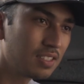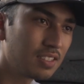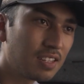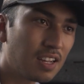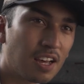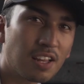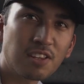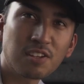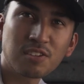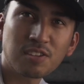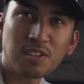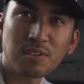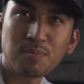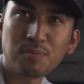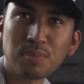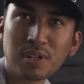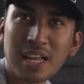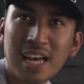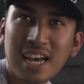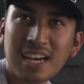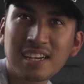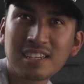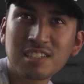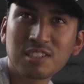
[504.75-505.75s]
other than
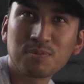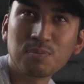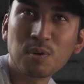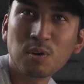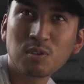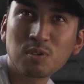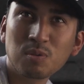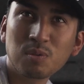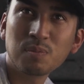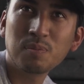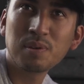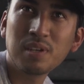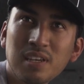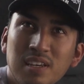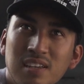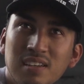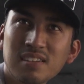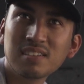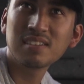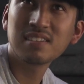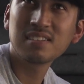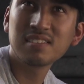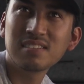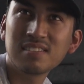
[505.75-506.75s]
black, smoke would
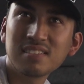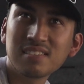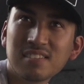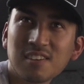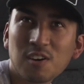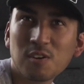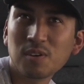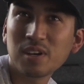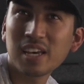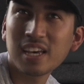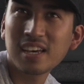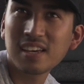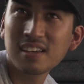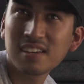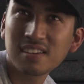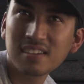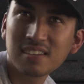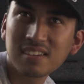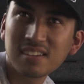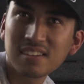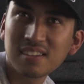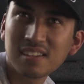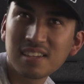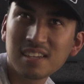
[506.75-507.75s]
be okay.
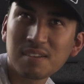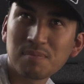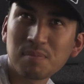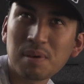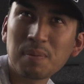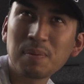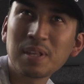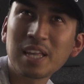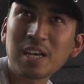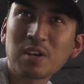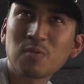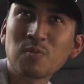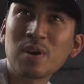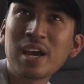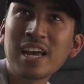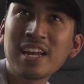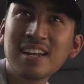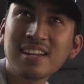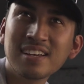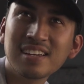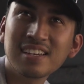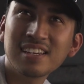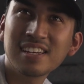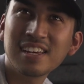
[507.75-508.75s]
Maybe like
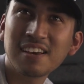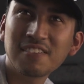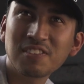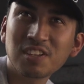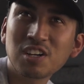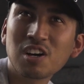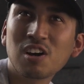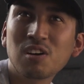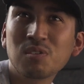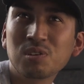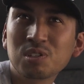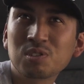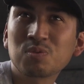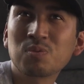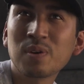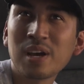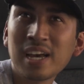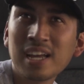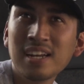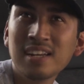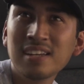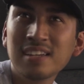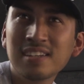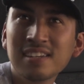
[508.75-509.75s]
red. If the car was
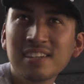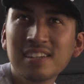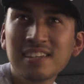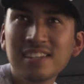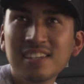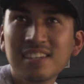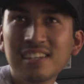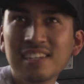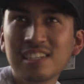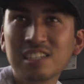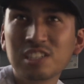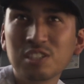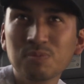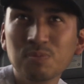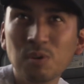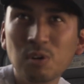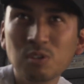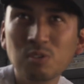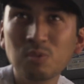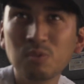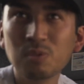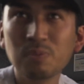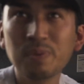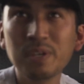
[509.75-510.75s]
red,
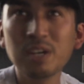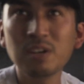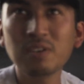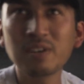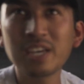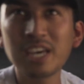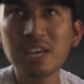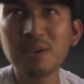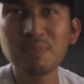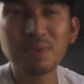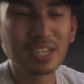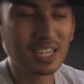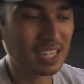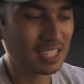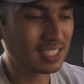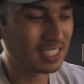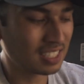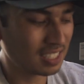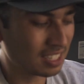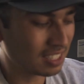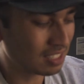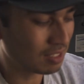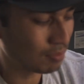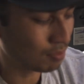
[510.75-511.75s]
smoke would be okay because
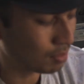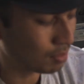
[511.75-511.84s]
it doesn't